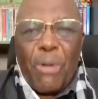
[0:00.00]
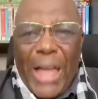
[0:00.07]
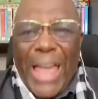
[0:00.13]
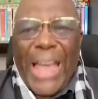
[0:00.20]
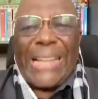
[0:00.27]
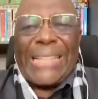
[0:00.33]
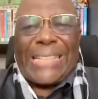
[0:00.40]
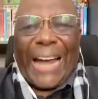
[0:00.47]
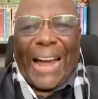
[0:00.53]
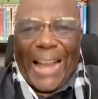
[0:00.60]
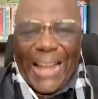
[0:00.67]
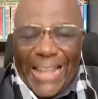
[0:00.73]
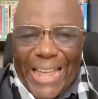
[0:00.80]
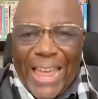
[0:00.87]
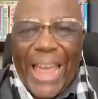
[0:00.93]
enter
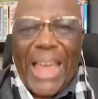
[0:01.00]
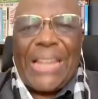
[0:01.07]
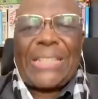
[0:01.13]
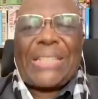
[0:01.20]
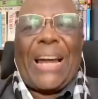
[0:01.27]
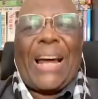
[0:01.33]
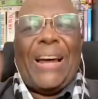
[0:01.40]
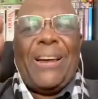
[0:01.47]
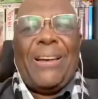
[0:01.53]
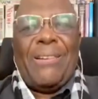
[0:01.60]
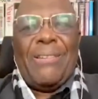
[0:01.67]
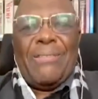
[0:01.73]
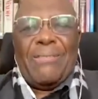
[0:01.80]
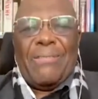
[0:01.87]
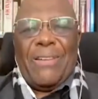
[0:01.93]

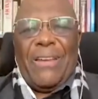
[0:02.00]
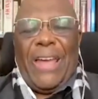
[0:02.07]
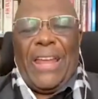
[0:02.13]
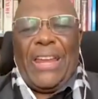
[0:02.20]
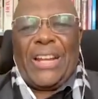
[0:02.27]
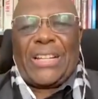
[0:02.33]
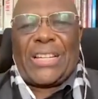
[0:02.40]
any